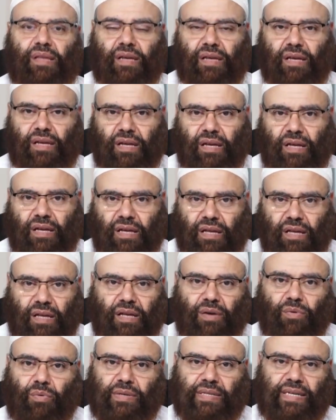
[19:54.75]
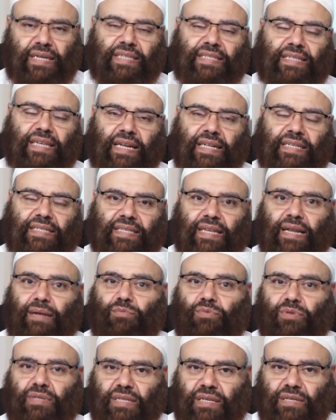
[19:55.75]
uh, what Isa alayhi
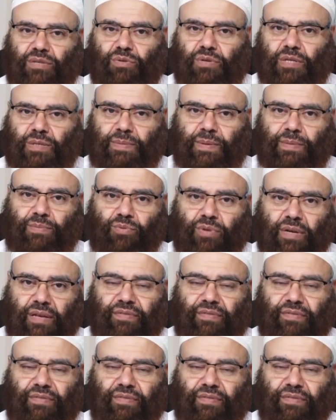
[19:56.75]
salam did to his people,